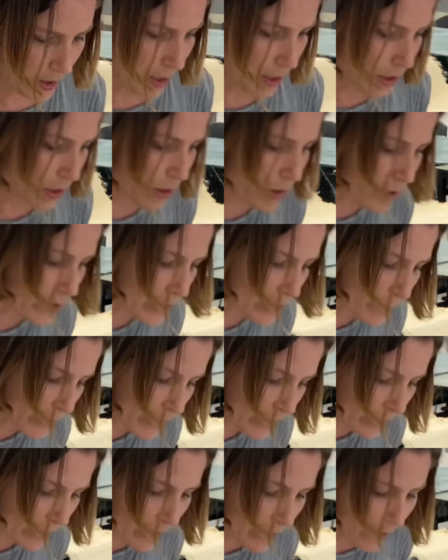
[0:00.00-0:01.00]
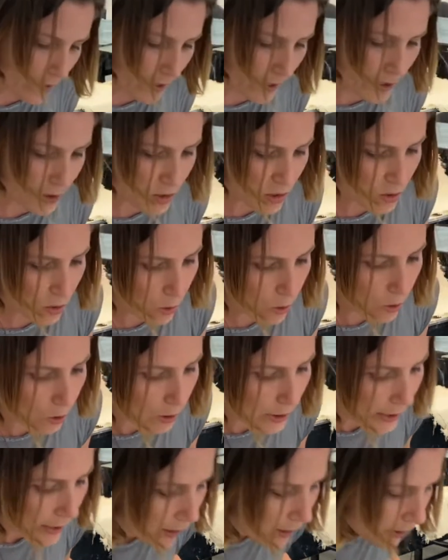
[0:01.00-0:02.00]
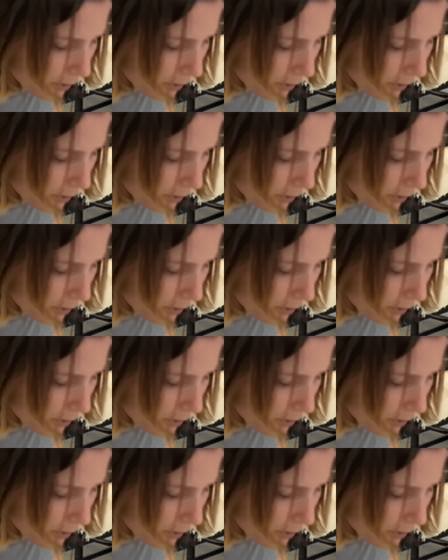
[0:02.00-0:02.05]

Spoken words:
you're slipping and scoring